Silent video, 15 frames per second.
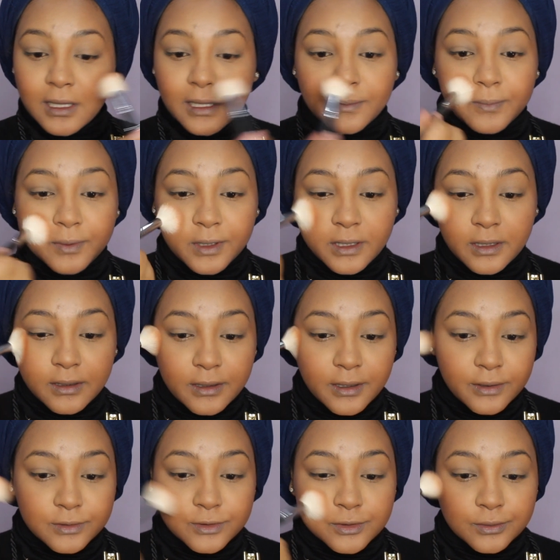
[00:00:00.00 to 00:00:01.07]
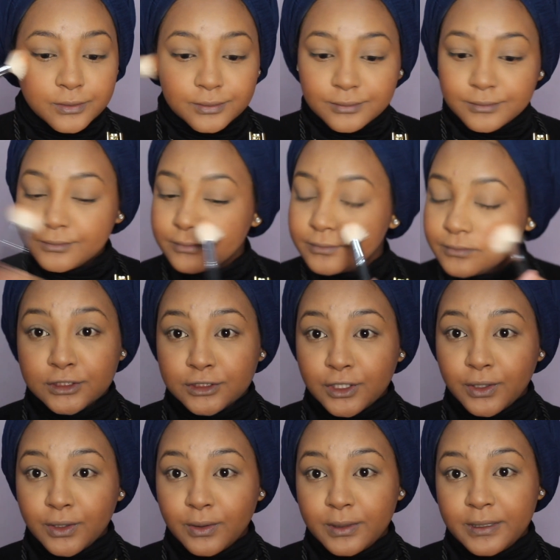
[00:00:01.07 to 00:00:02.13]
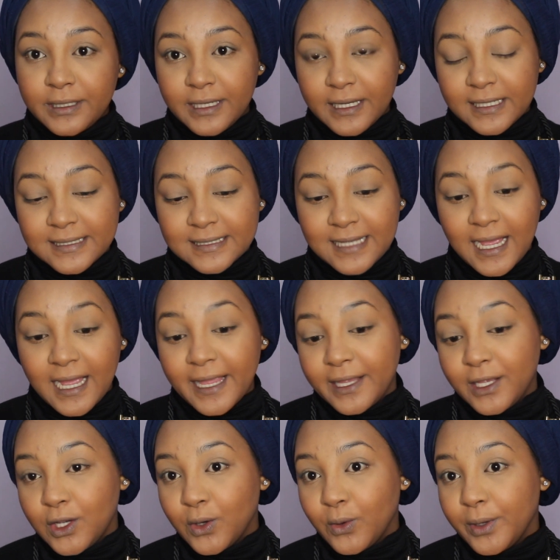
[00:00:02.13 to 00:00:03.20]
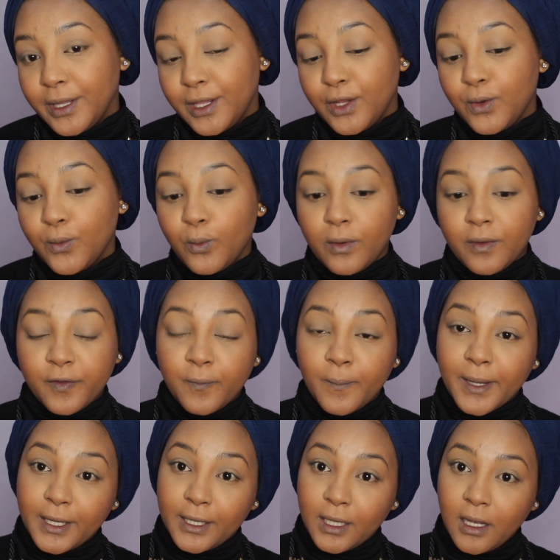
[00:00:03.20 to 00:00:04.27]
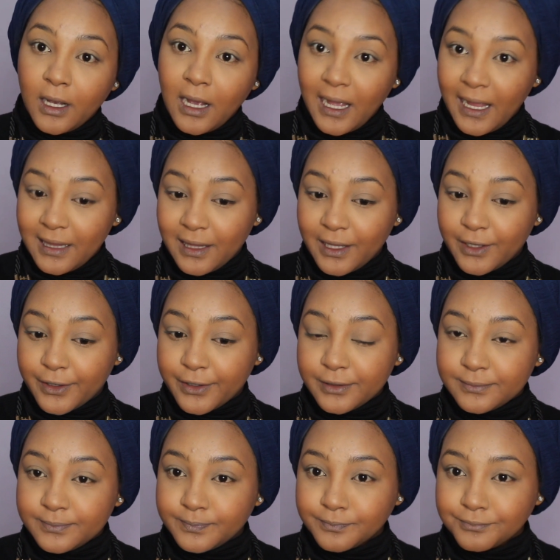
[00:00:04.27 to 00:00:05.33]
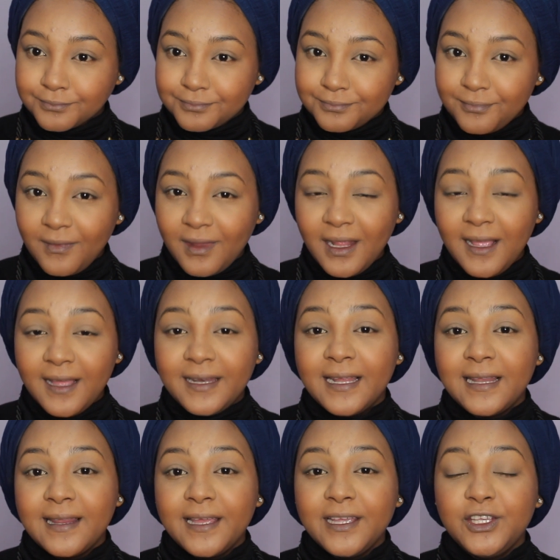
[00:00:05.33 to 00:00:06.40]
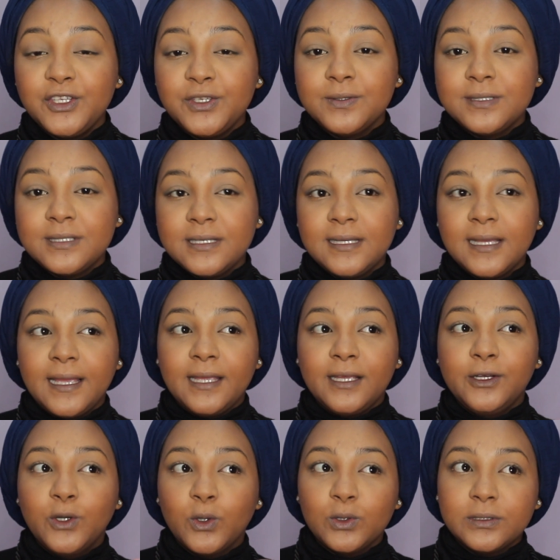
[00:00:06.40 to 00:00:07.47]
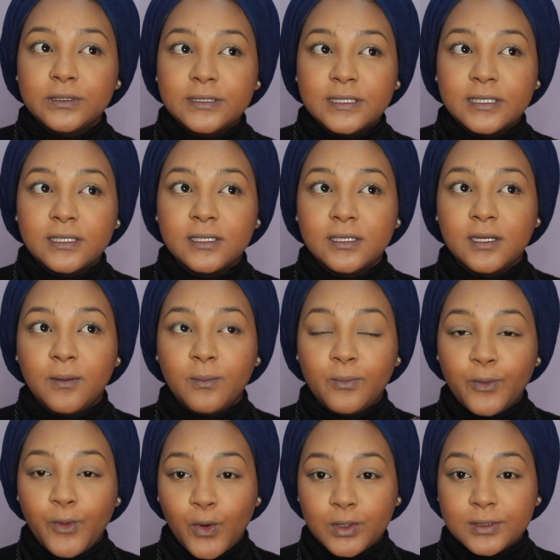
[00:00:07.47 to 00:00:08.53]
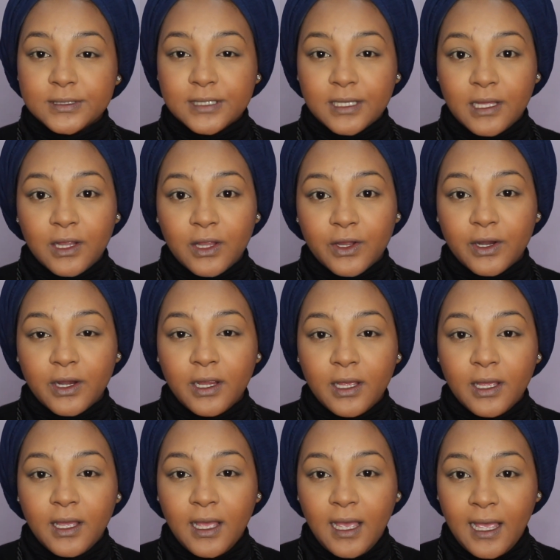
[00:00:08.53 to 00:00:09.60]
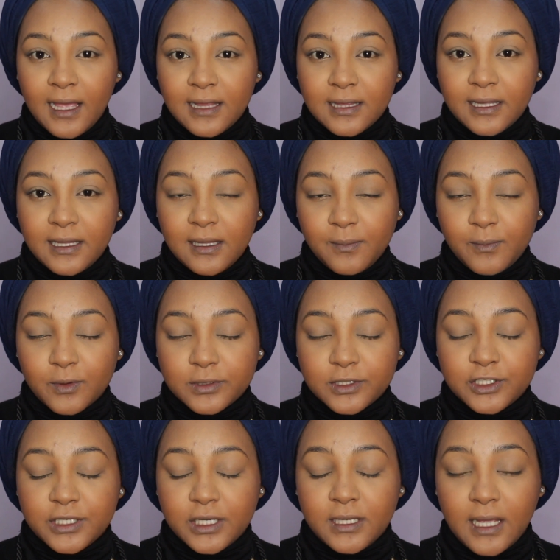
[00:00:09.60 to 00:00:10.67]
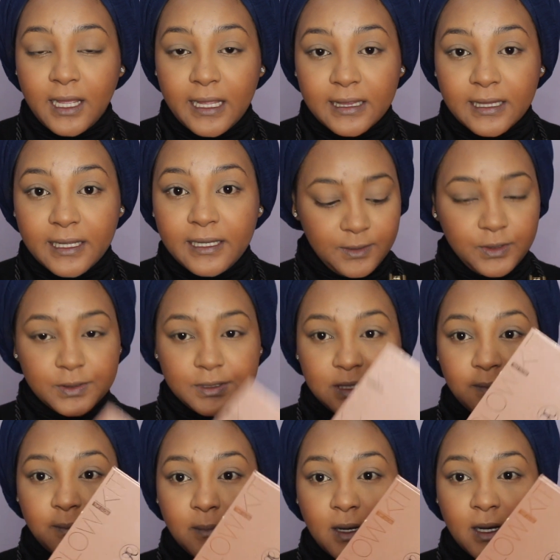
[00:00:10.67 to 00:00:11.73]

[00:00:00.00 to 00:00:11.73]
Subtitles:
I like putting it there too. So next I go in with my highlighter, and I like using a golden bronze color highlight, like bronze shade highlight, using